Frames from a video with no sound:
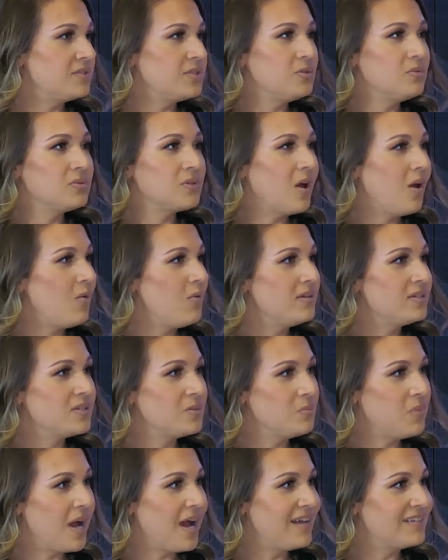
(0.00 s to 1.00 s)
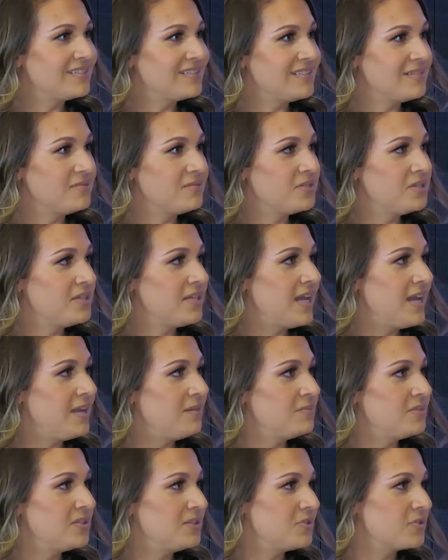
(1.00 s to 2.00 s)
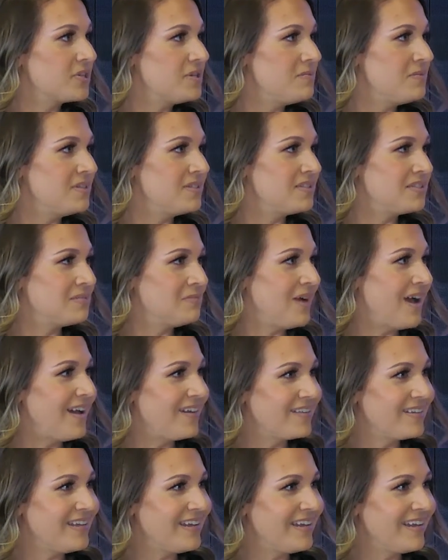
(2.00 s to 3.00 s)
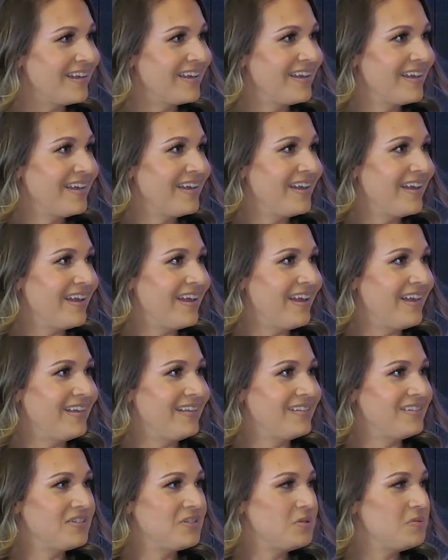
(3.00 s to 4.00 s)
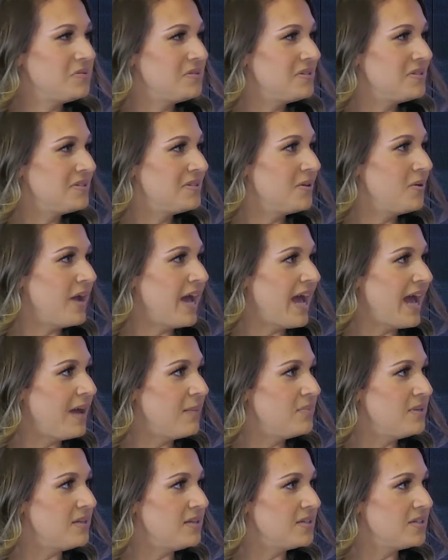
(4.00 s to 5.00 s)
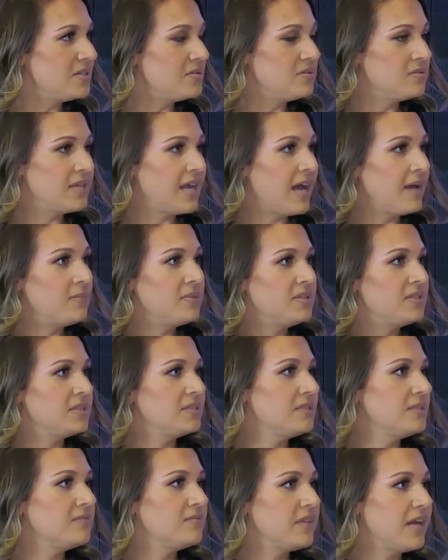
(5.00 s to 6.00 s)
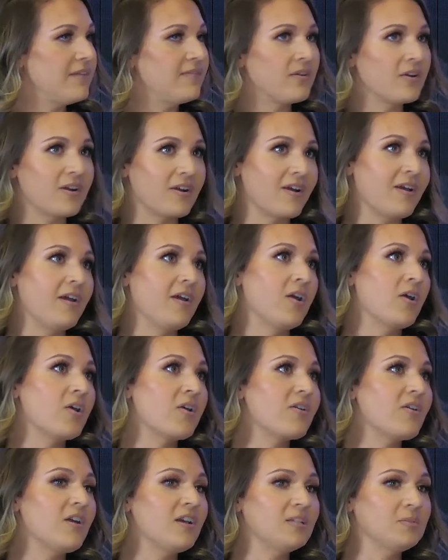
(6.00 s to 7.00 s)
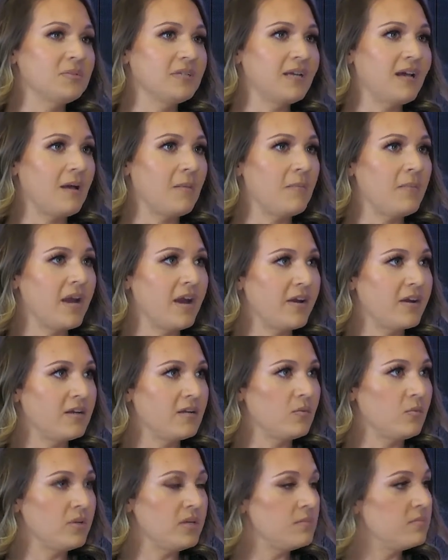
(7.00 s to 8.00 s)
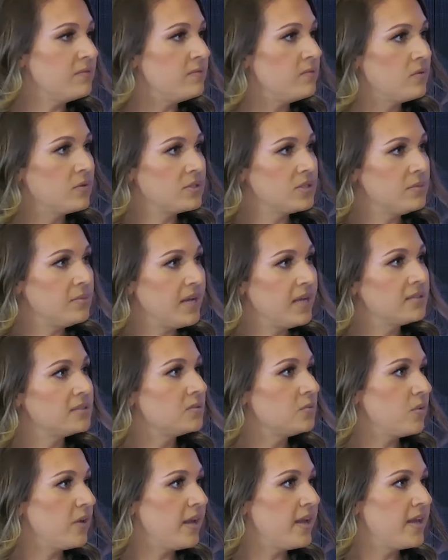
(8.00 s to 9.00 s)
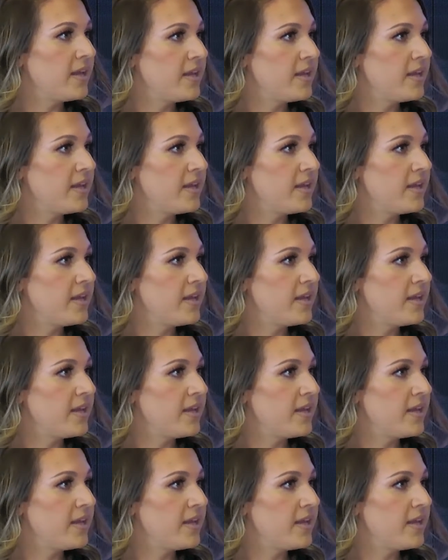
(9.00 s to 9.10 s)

She was always so positive. She came to treatment smiling and she was just so happy. She was happy to live life. Her and her husband got married a week before she passed away.